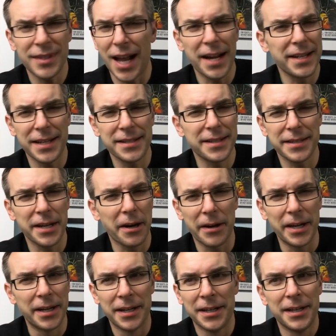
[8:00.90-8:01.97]
Not
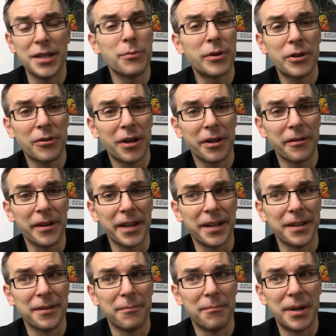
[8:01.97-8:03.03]
necessary. Eat when you're
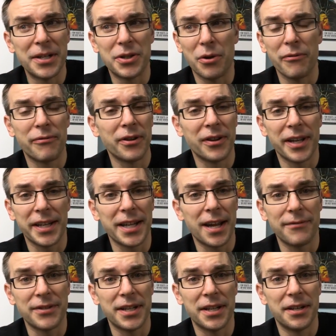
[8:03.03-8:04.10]
hungry, but don't feel like
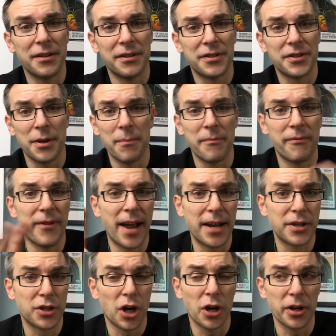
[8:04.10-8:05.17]
you have to hit some
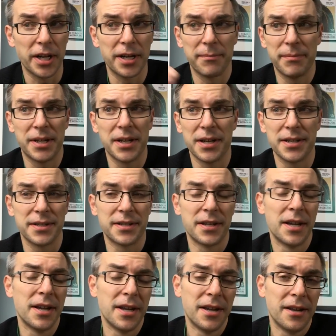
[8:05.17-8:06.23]
fat target,
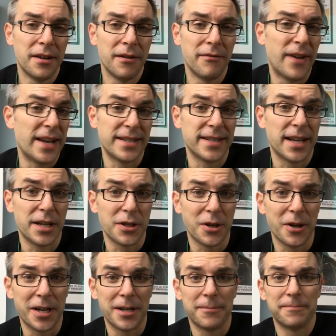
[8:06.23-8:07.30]
because fat's not a
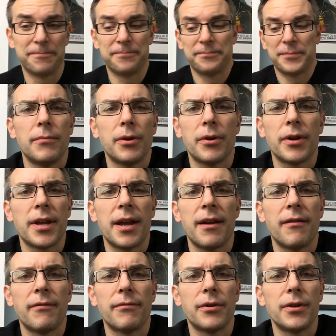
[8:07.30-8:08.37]
target. You're going to
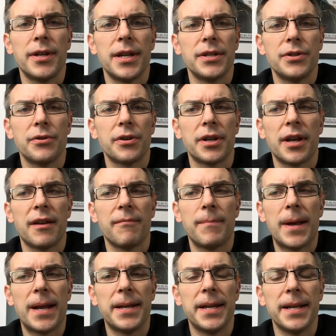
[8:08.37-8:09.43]
have good days and you're going to
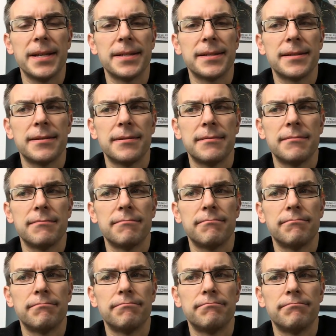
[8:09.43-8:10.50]
have bad days.
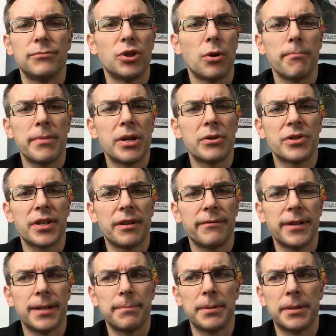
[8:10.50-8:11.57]
Don't beat
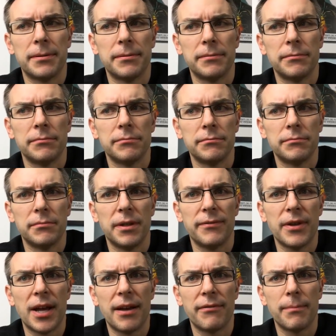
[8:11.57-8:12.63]
yourself up.
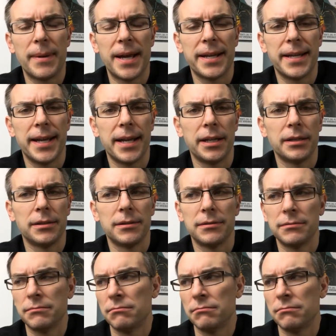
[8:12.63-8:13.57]
If you have a bad day,